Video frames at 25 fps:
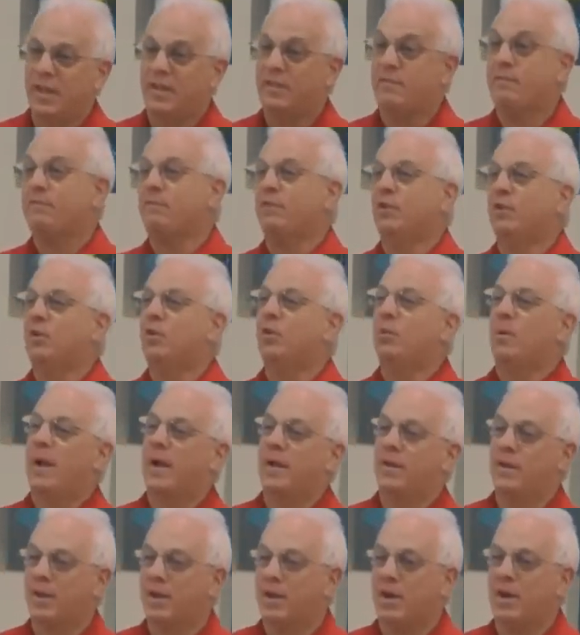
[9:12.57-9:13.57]
They flew
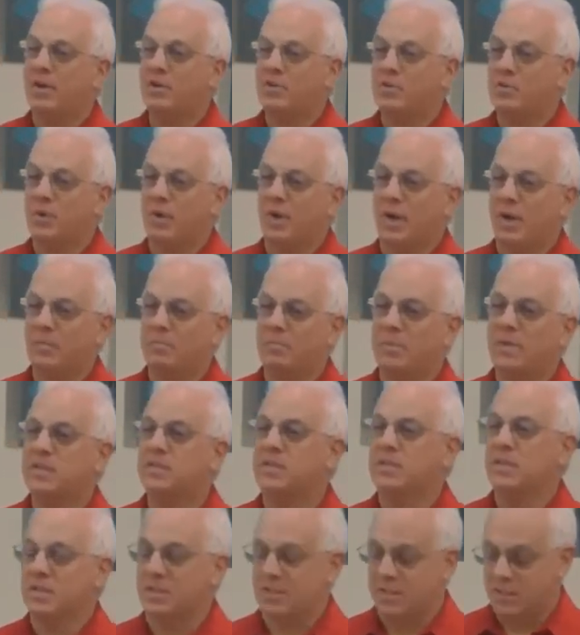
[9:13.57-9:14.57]
around the country on
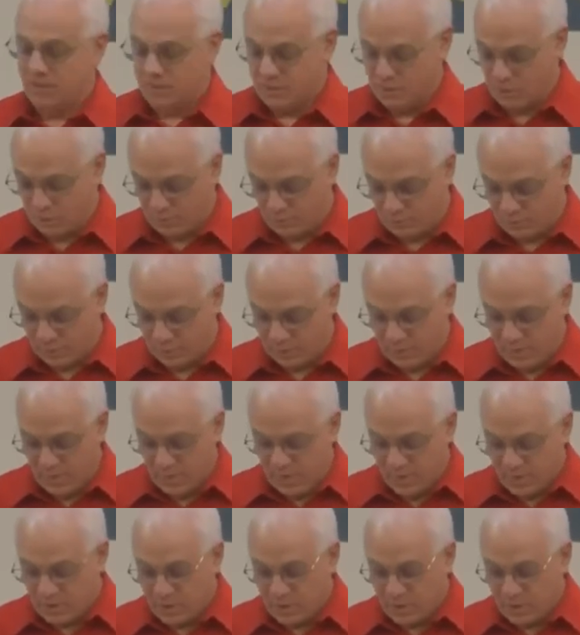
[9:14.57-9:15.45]
business and so forth.